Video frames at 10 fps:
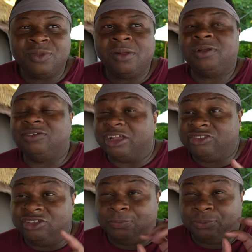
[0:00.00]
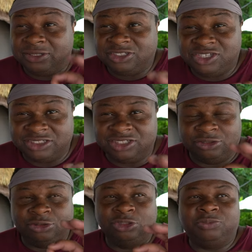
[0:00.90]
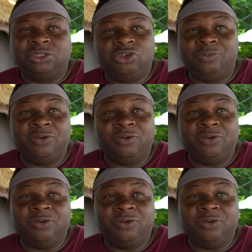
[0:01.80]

was actually the princess introduced me to it.